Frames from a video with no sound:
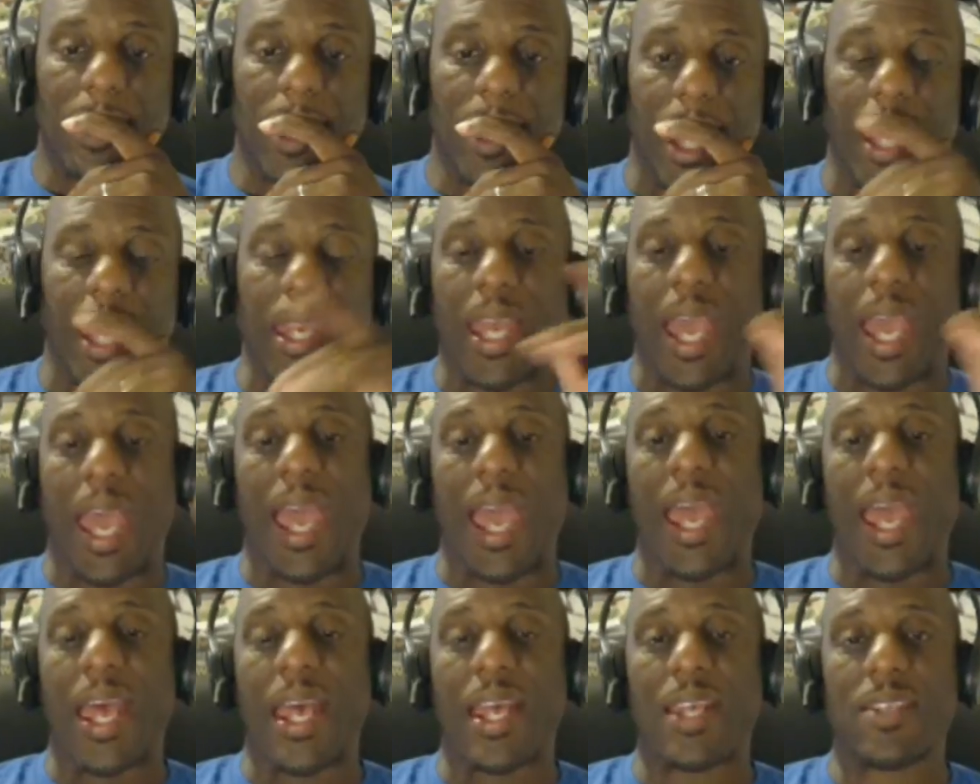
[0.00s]
and
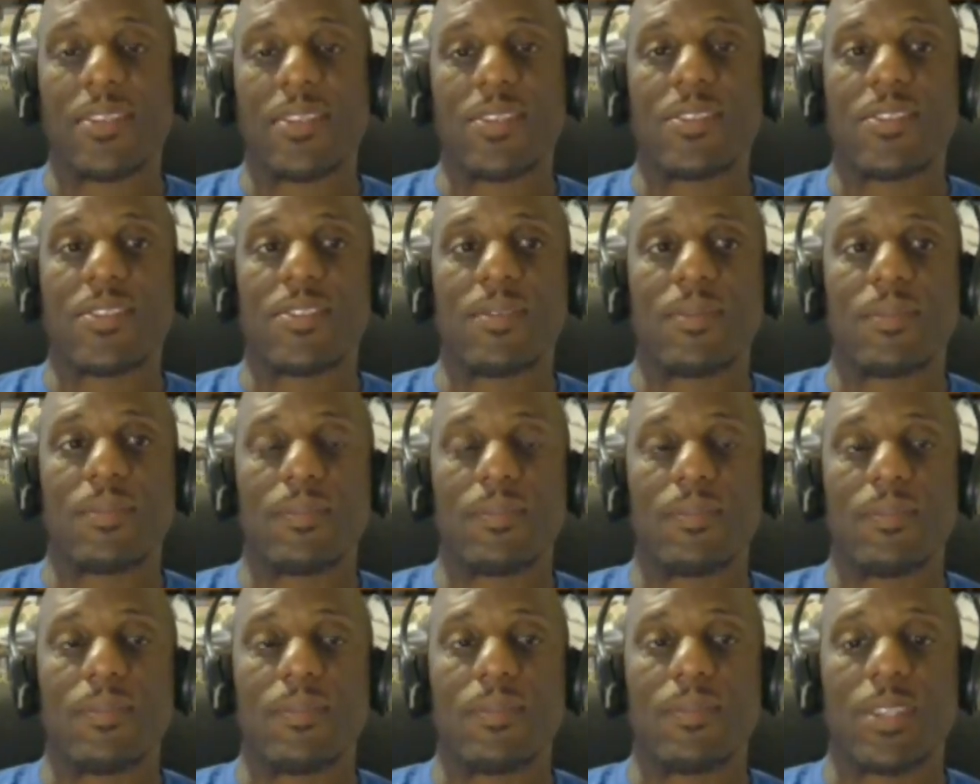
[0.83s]
ask
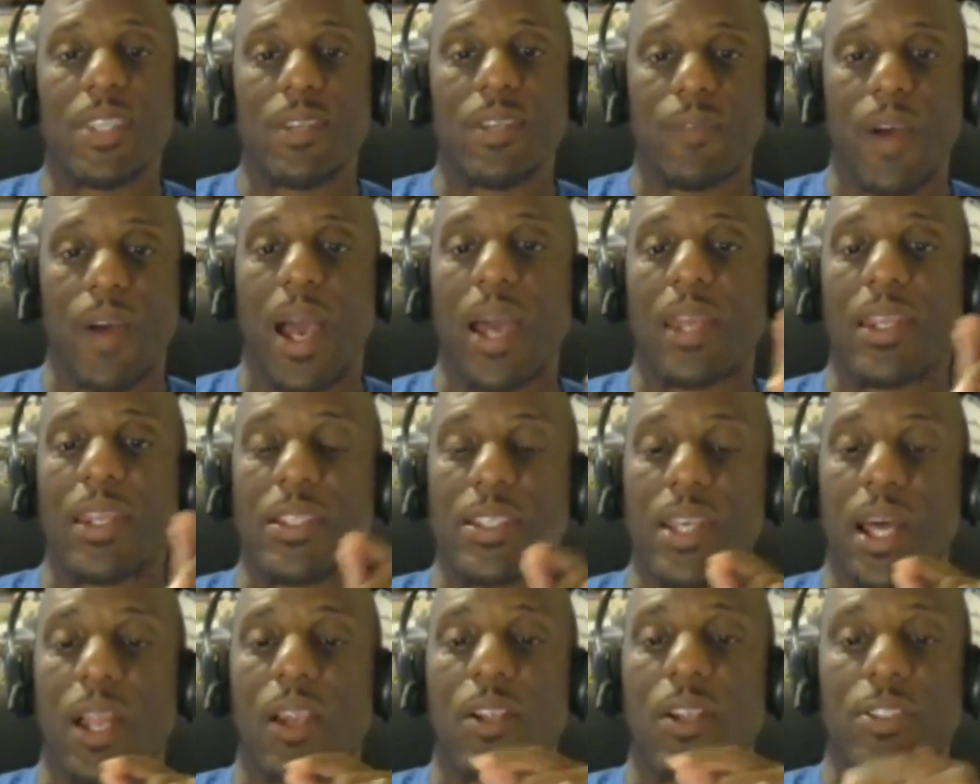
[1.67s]
divine
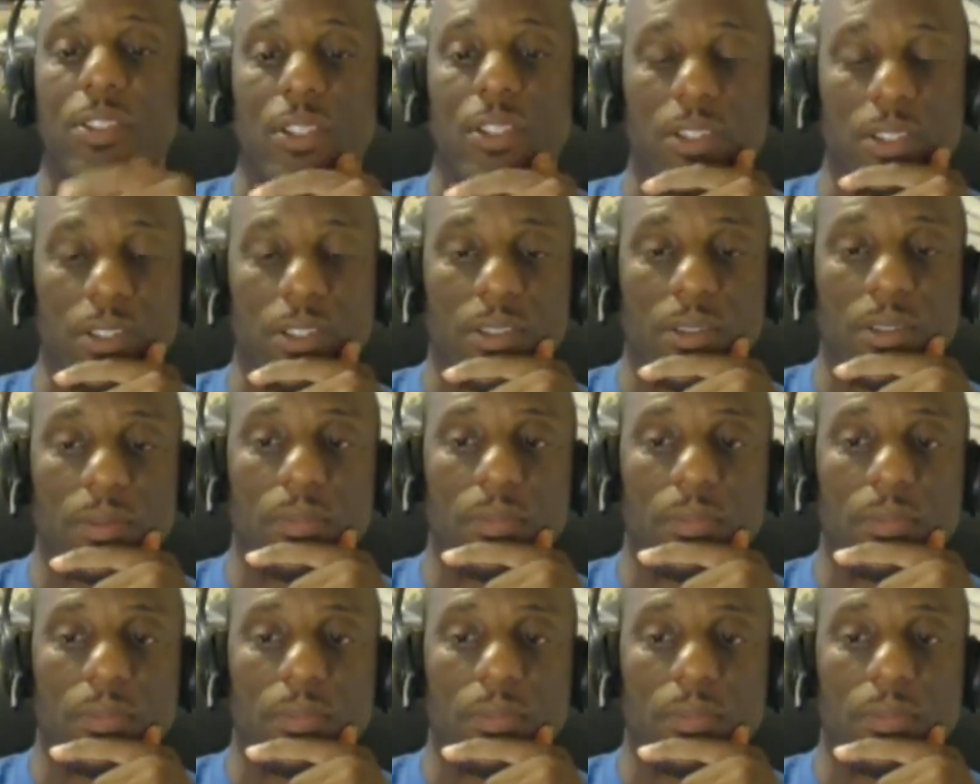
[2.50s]
intelligence,